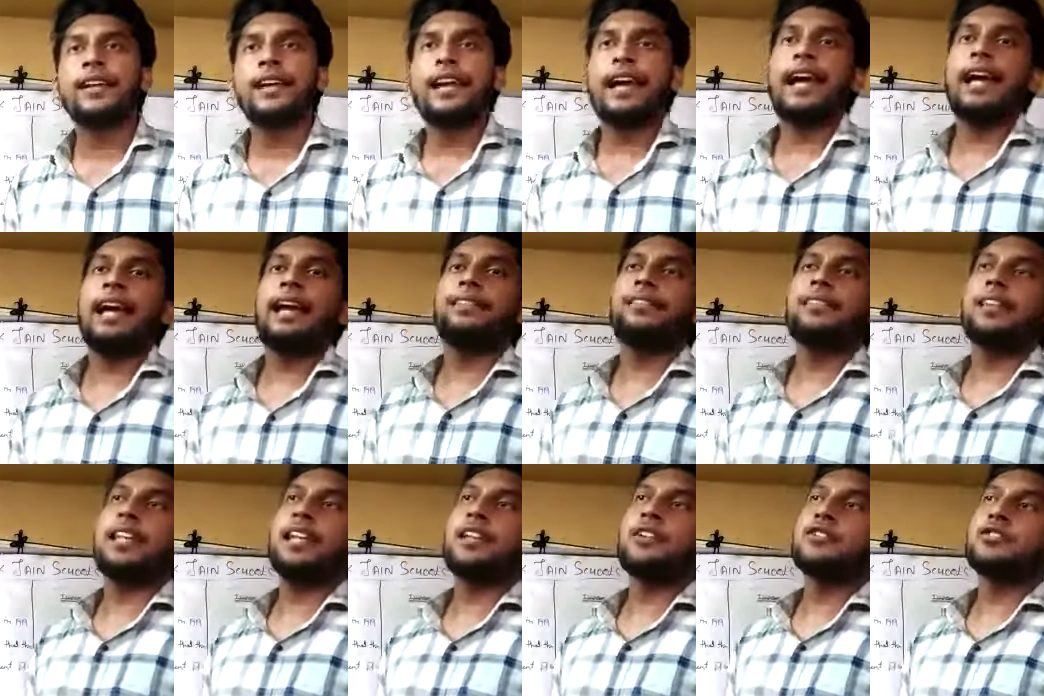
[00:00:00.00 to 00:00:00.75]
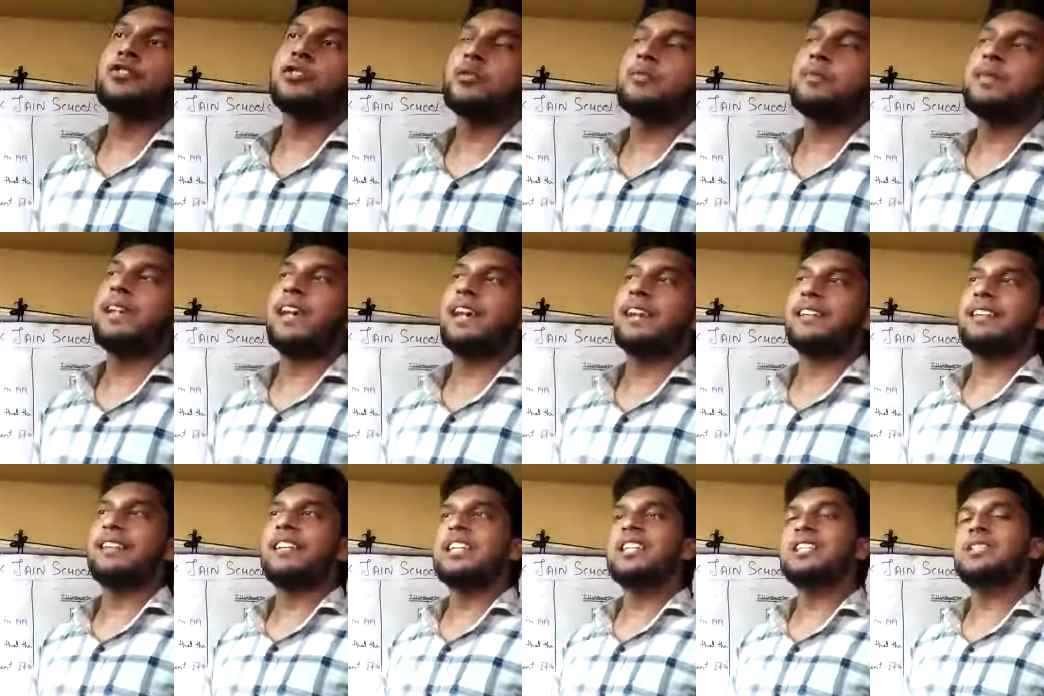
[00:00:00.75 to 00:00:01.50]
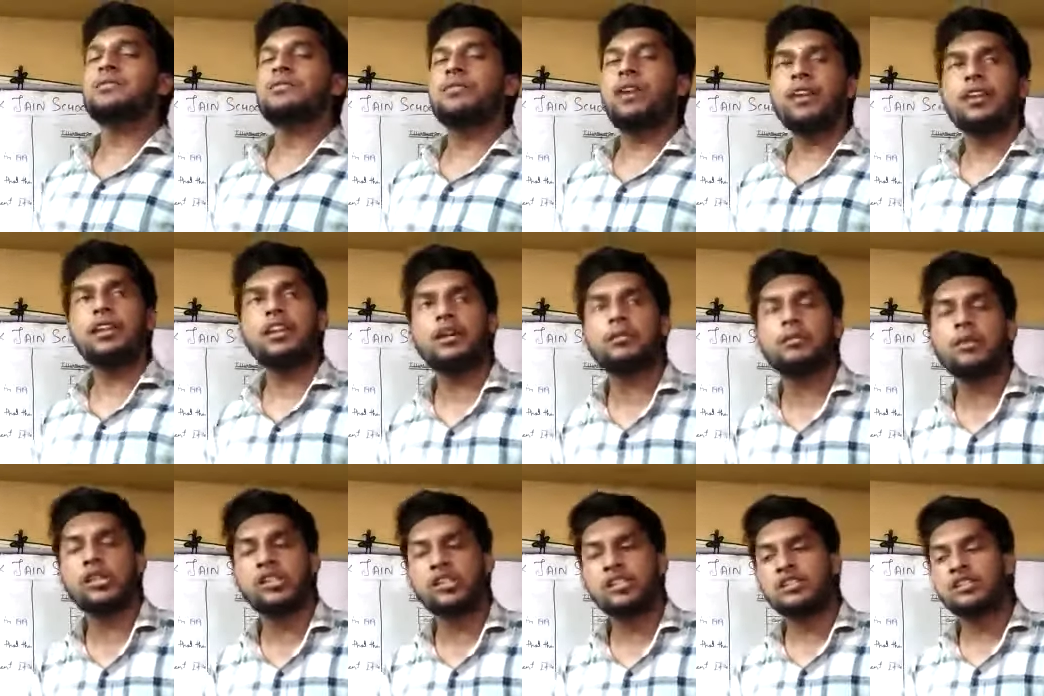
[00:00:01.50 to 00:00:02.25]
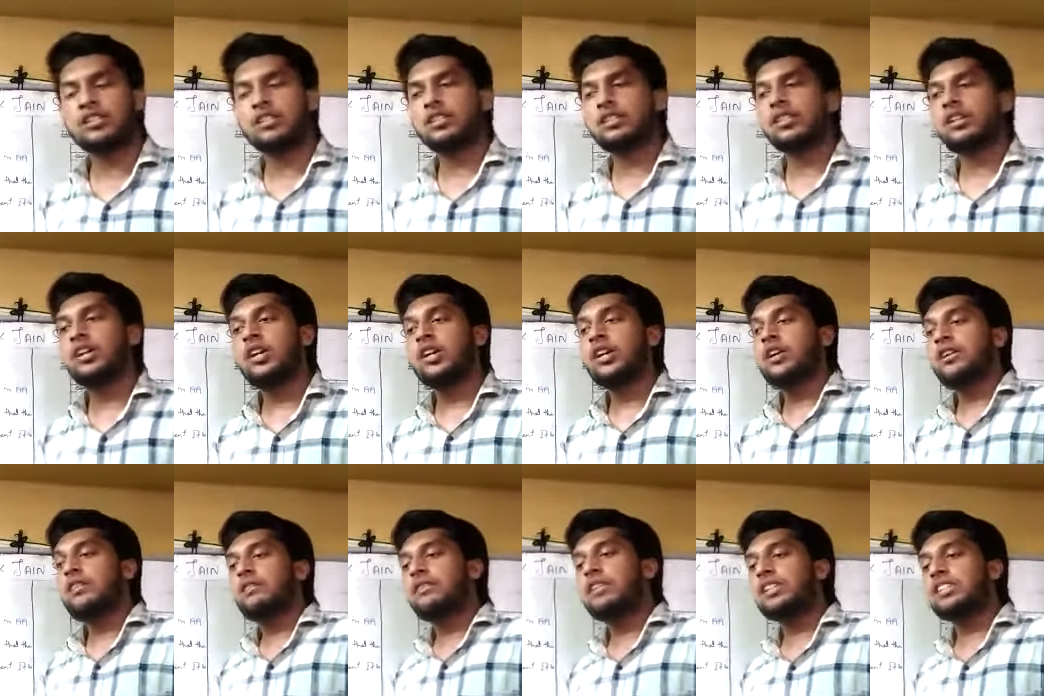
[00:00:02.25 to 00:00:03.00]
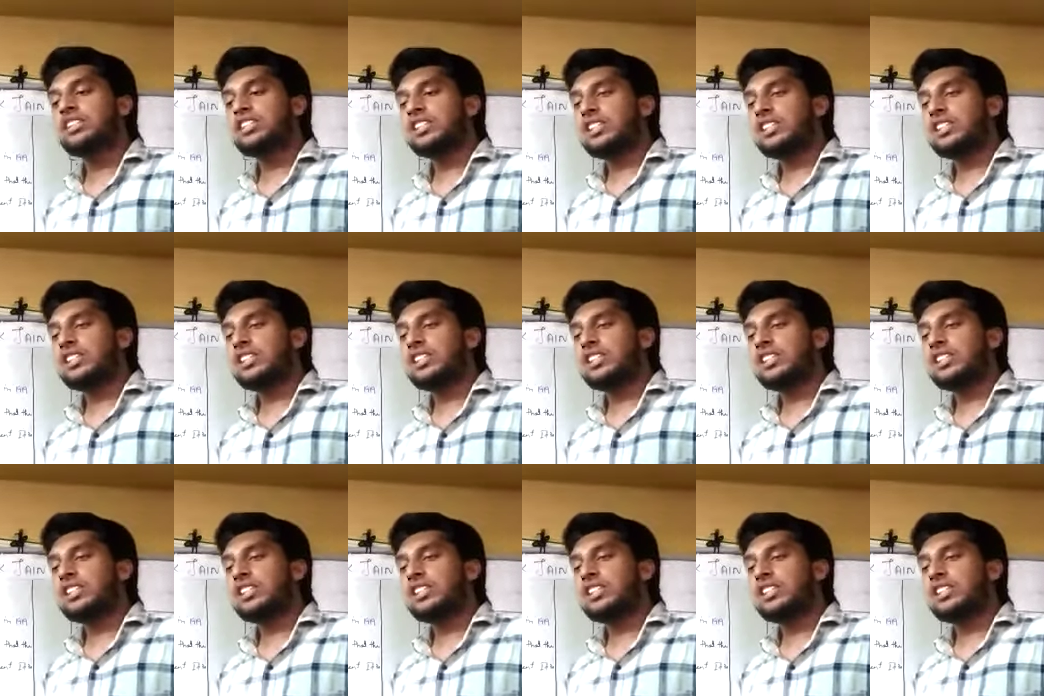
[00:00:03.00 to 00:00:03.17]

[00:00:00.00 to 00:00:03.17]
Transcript: and there should be at least one commodity which